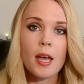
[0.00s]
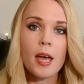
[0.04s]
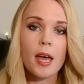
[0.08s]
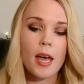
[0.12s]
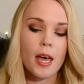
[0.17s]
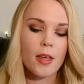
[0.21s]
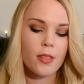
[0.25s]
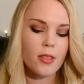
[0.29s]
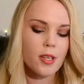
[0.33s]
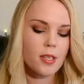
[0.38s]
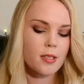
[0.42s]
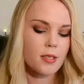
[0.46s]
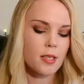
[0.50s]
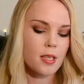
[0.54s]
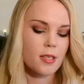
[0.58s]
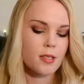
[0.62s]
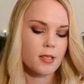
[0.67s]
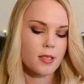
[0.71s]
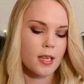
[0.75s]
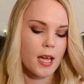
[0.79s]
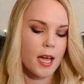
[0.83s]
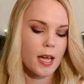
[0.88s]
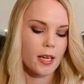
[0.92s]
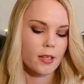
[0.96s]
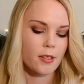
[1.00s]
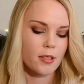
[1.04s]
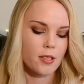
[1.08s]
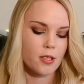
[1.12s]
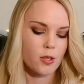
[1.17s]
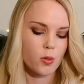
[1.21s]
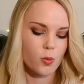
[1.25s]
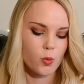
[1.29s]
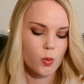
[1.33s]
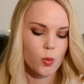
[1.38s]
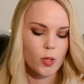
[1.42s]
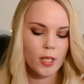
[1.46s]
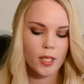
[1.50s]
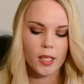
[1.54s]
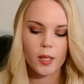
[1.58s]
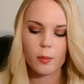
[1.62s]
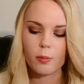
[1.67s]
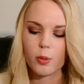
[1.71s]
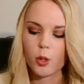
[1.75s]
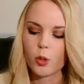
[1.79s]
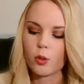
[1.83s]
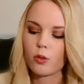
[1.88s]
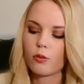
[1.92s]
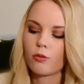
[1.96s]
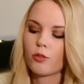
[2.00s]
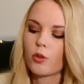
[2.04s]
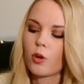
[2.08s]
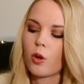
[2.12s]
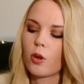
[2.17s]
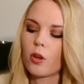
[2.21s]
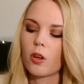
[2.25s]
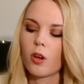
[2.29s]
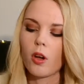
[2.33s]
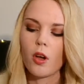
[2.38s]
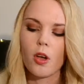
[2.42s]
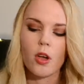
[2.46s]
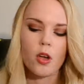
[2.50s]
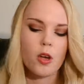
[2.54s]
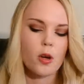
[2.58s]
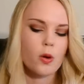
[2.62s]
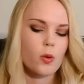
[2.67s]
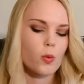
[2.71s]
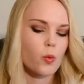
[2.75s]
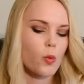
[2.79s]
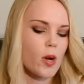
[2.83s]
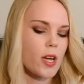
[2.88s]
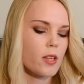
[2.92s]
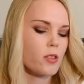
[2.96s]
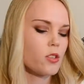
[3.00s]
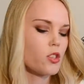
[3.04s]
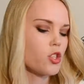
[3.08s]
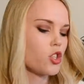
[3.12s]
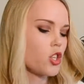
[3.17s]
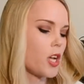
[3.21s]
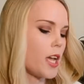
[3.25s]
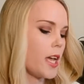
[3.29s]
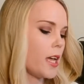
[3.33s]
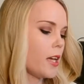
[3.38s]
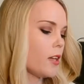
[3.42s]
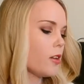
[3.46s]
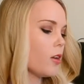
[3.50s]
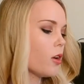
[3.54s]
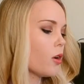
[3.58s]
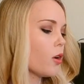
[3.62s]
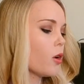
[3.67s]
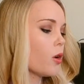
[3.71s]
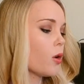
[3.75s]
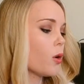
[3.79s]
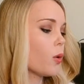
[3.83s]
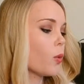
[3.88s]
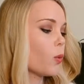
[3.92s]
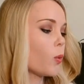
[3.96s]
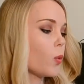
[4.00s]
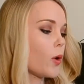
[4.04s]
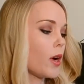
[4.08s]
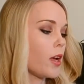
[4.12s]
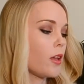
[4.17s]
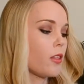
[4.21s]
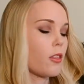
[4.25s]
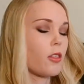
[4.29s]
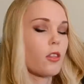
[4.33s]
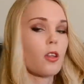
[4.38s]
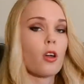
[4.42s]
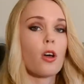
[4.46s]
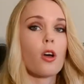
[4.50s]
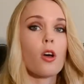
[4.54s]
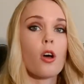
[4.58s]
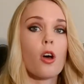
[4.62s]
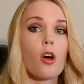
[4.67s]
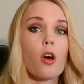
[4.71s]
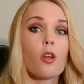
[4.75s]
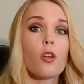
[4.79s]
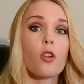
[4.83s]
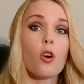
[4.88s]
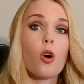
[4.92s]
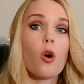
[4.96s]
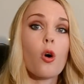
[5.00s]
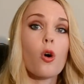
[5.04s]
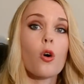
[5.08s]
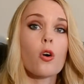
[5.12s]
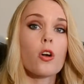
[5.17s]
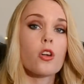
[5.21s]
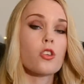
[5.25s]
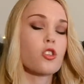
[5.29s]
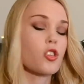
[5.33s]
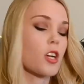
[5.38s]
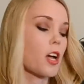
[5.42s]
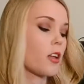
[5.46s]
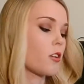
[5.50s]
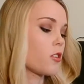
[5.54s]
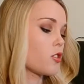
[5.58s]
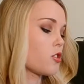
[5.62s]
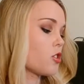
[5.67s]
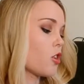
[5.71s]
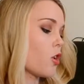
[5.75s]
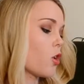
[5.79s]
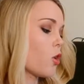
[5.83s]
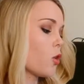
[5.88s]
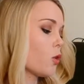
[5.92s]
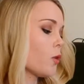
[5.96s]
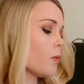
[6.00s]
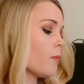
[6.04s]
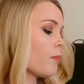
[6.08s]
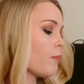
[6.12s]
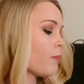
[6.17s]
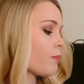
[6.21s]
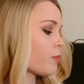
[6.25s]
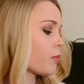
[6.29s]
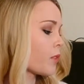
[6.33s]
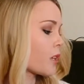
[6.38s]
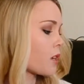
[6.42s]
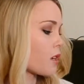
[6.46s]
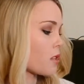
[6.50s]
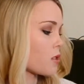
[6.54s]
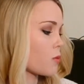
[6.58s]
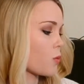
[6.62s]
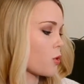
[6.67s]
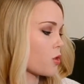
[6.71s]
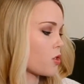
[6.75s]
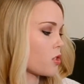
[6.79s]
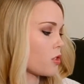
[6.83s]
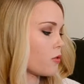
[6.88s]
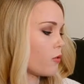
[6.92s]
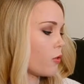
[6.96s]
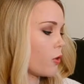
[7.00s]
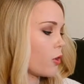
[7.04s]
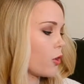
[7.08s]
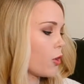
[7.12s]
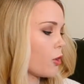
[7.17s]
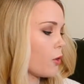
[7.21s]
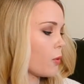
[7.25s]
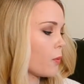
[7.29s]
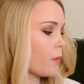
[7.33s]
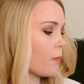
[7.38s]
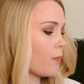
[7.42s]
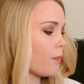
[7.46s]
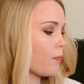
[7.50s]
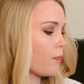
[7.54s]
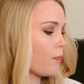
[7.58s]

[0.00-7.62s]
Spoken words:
And this is like this really beautiful red shade with an orange undertone. I'll swatch it for you.